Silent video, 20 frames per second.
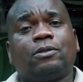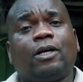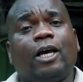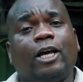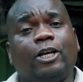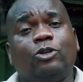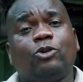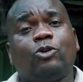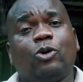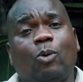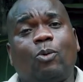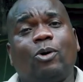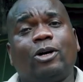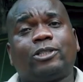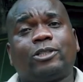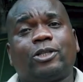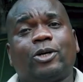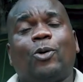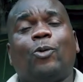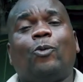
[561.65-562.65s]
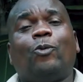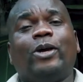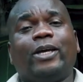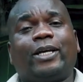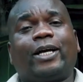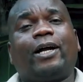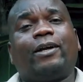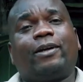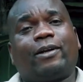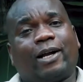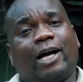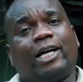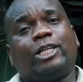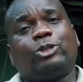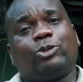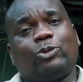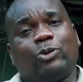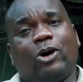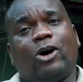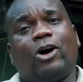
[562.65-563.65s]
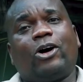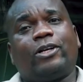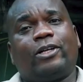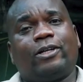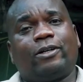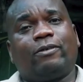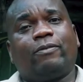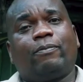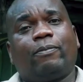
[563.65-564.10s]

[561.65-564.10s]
And you know what? We can run to God.